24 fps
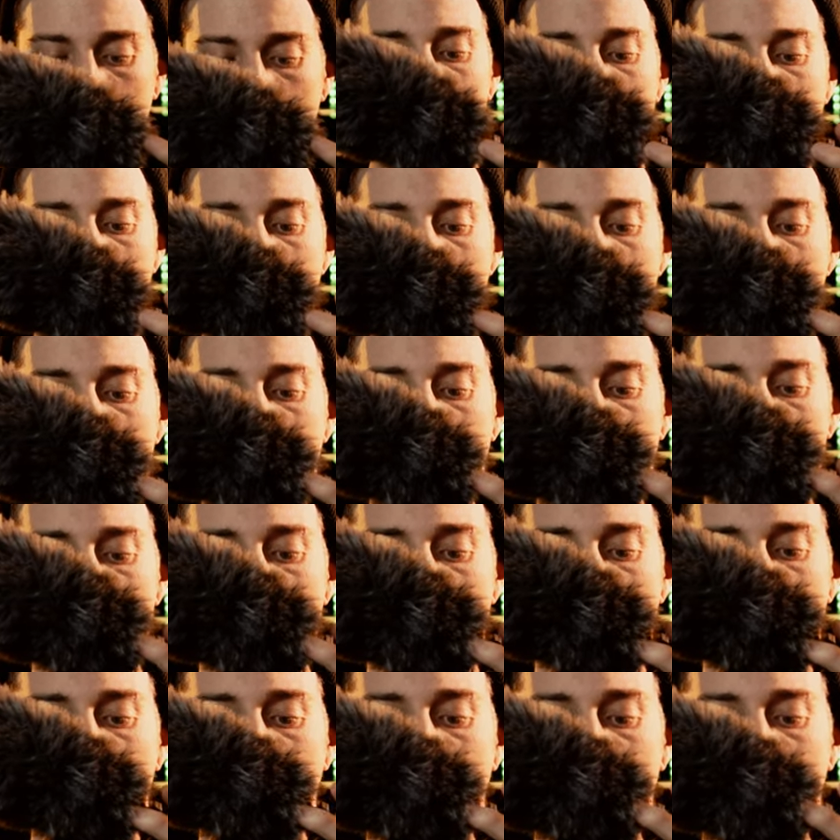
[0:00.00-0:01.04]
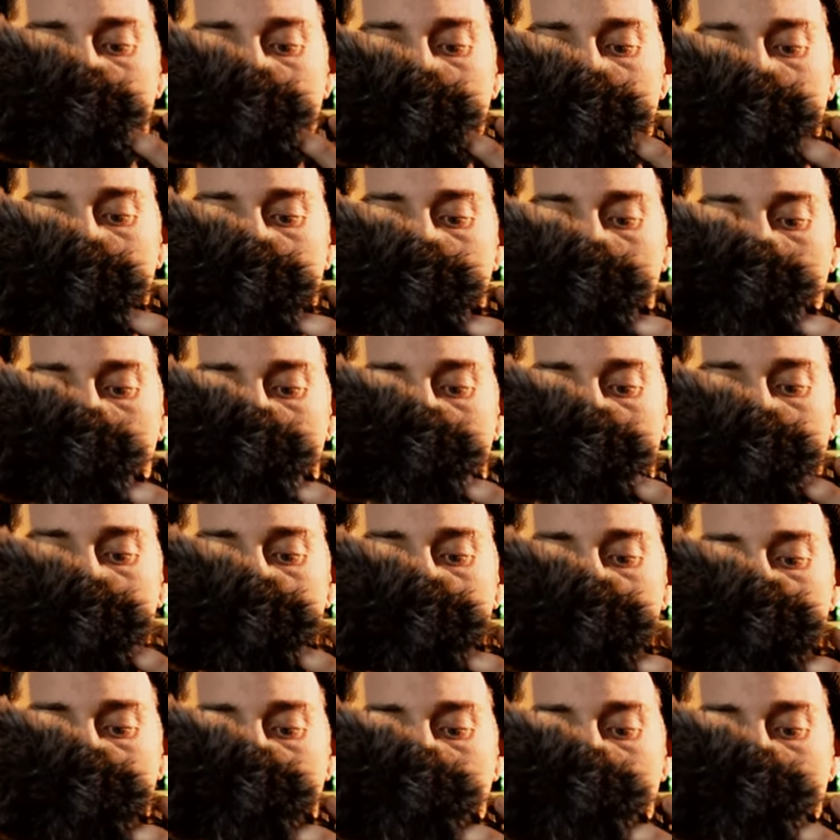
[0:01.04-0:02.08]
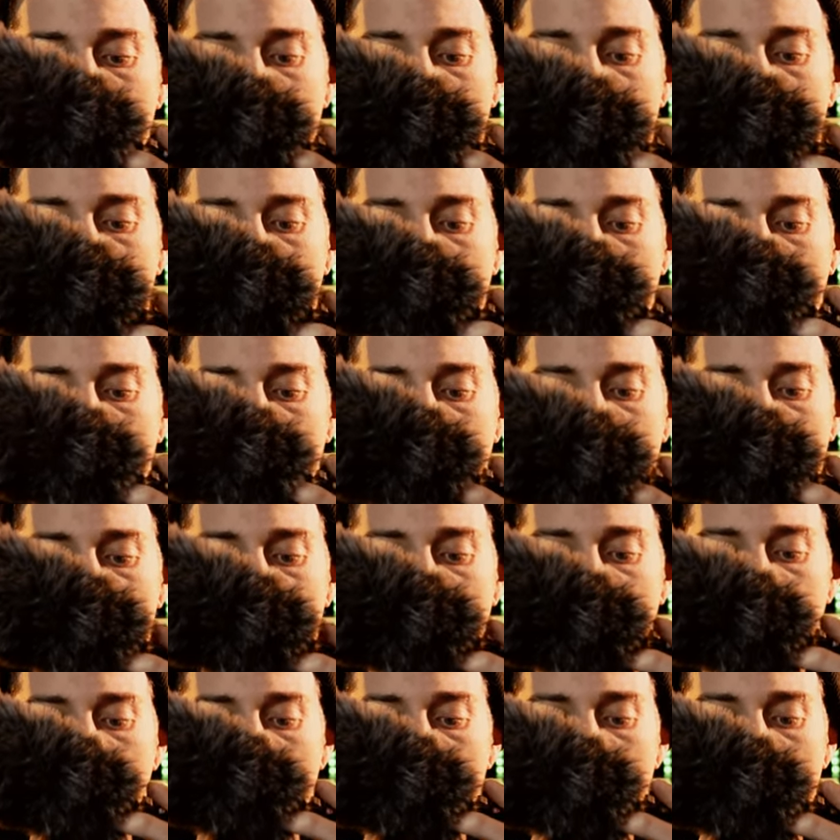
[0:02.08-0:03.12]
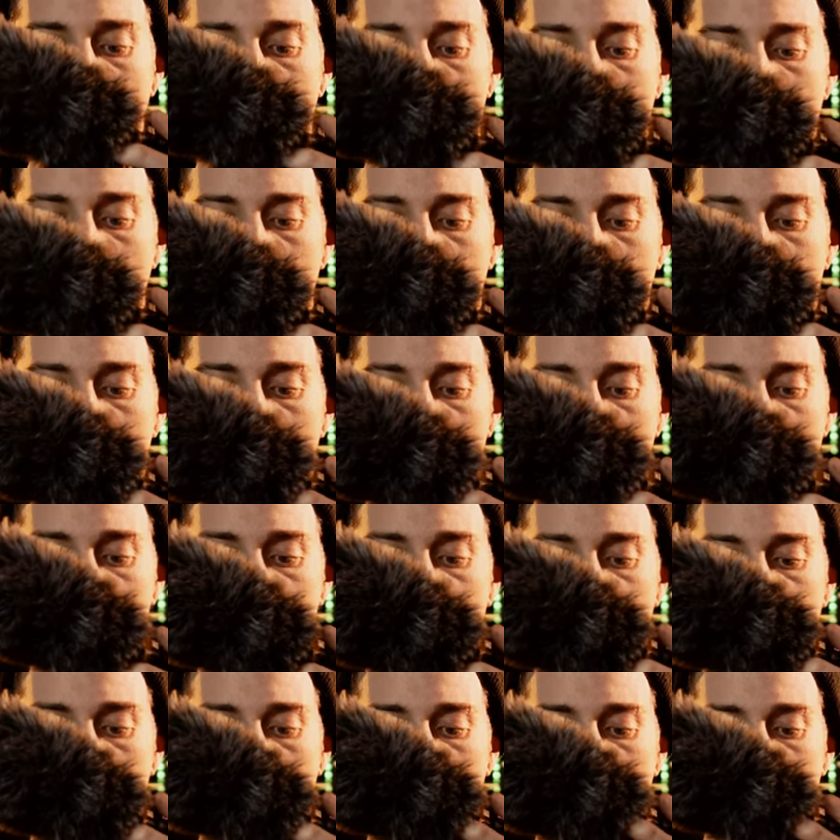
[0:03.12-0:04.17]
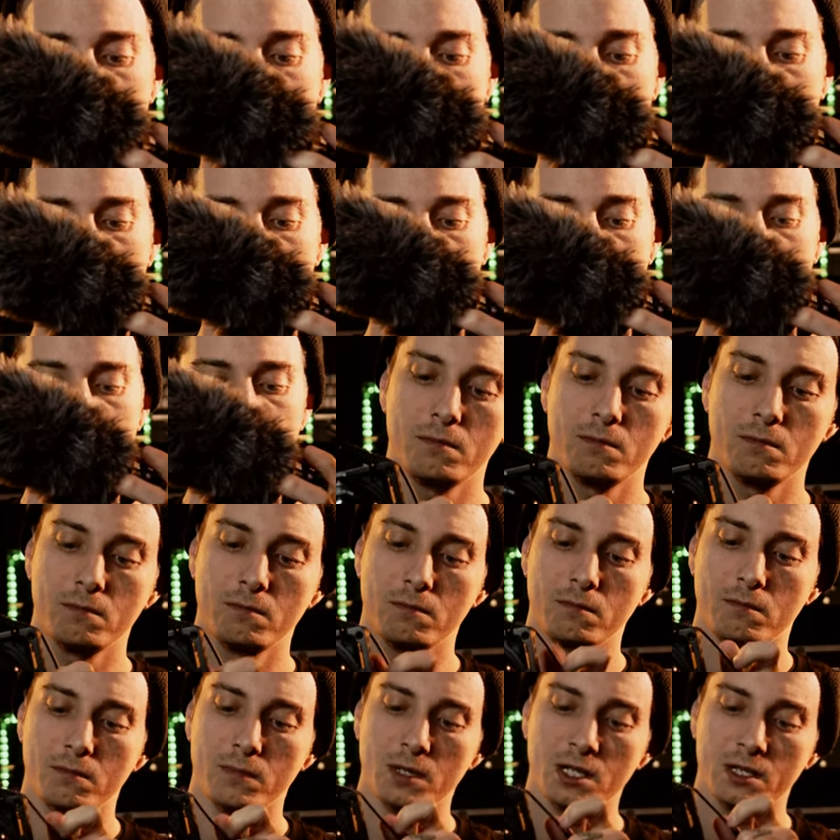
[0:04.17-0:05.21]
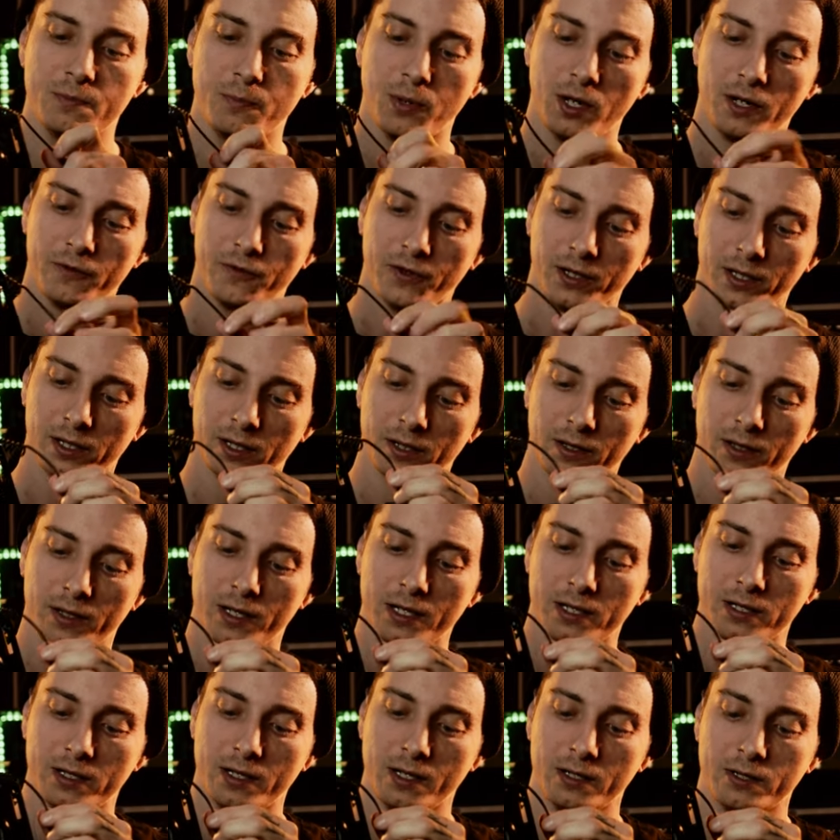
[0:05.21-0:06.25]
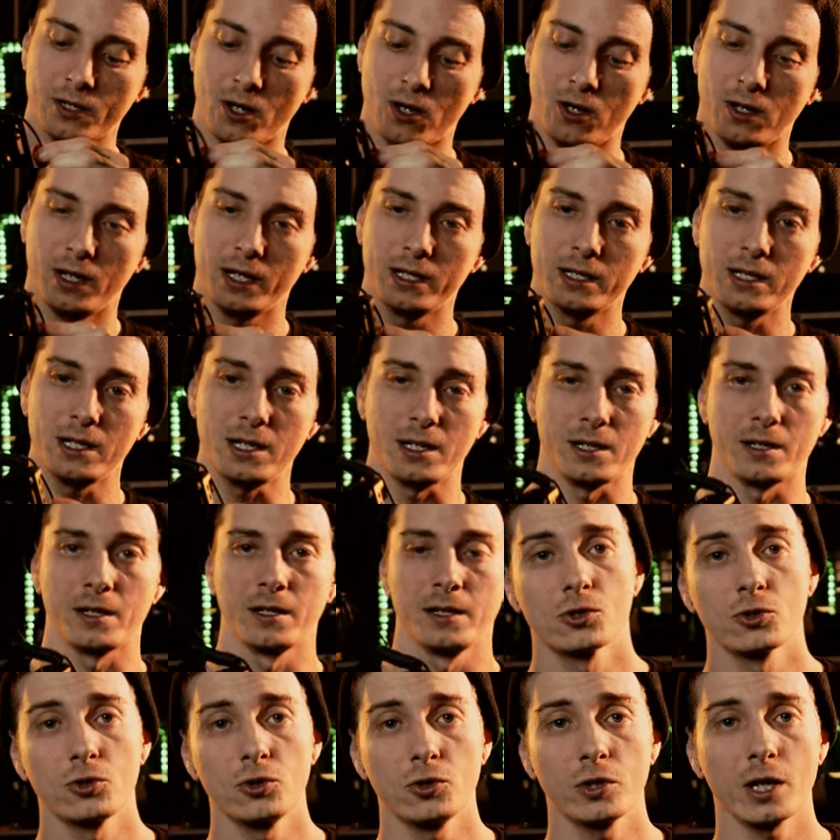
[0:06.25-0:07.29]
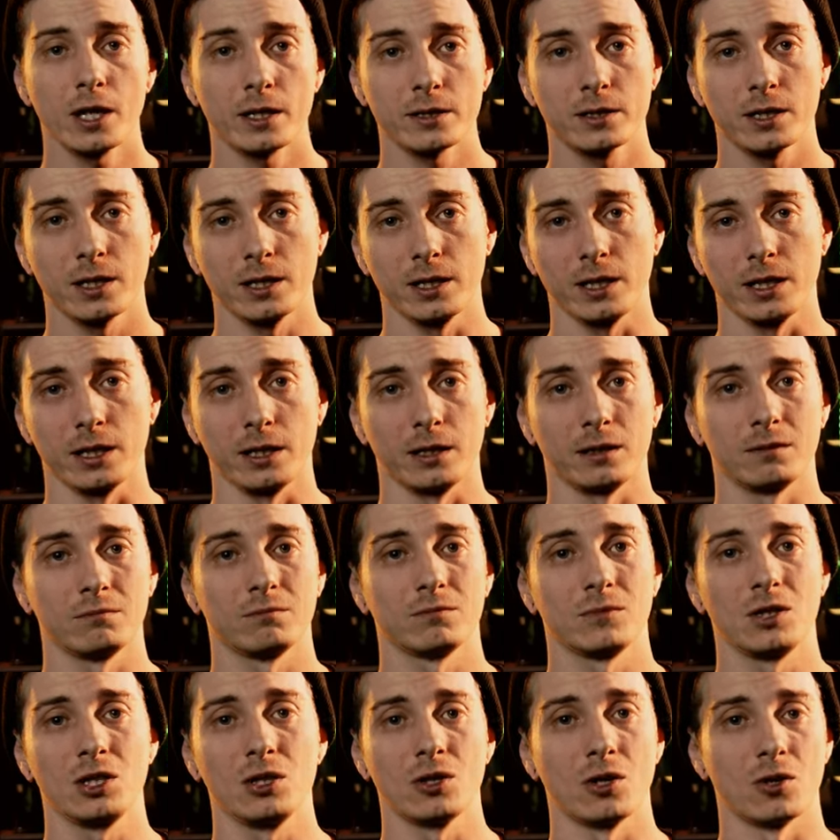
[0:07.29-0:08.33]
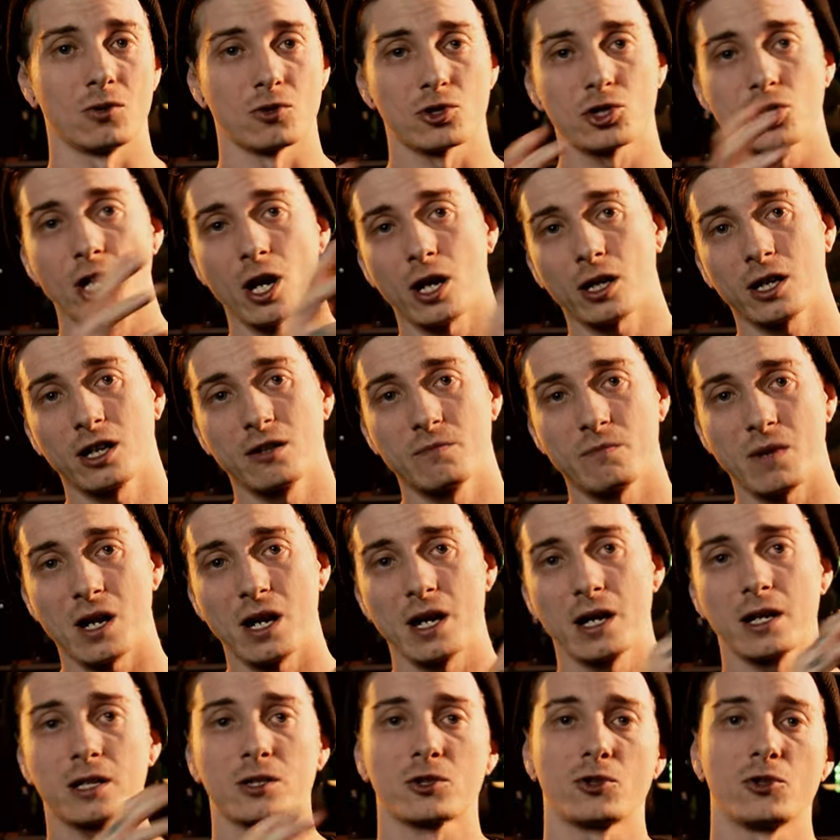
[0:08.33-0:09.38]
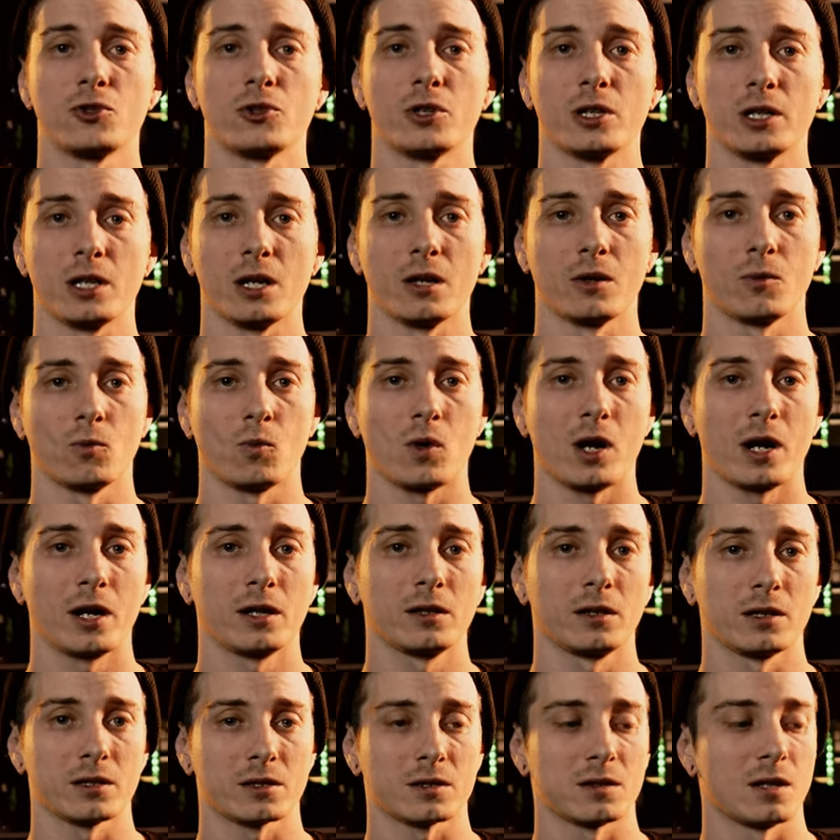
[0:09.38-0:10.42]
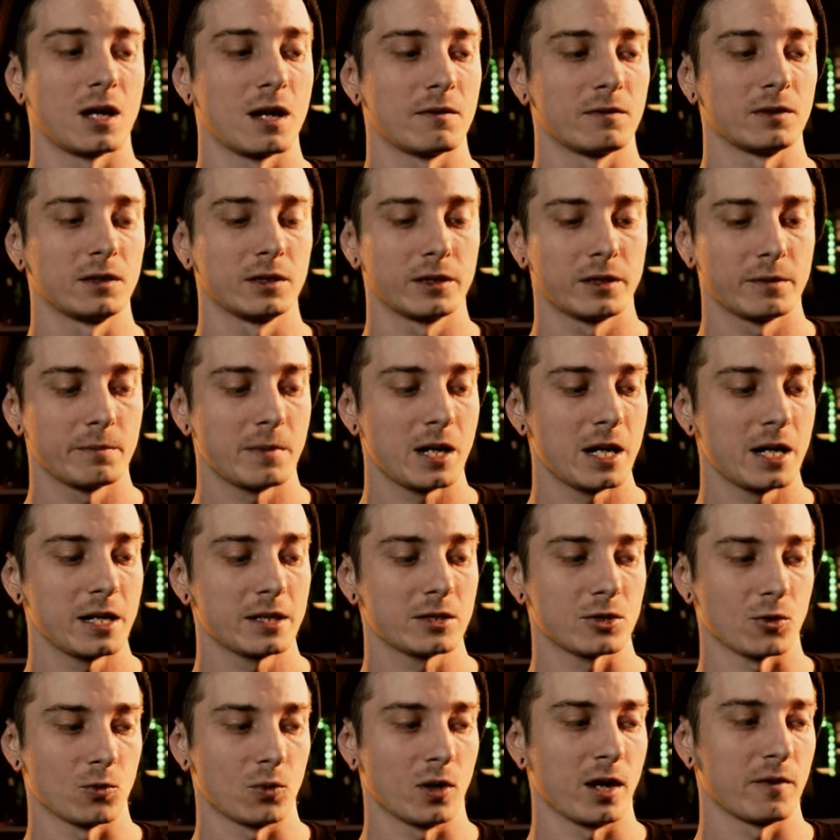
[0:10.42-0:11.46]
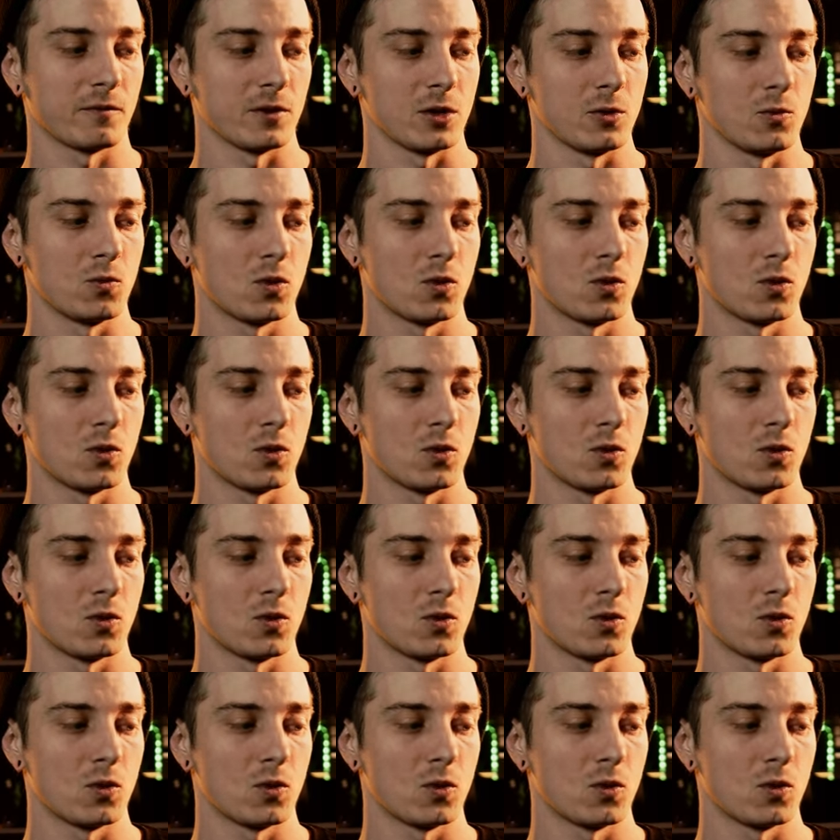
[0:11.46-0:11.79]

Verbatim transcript: gonna mount right here on the side of my cage for my Sony is perfect. This does all I need. So you guys can get, you know, shotgun mics or you can get wireless lavalier mics or whatever you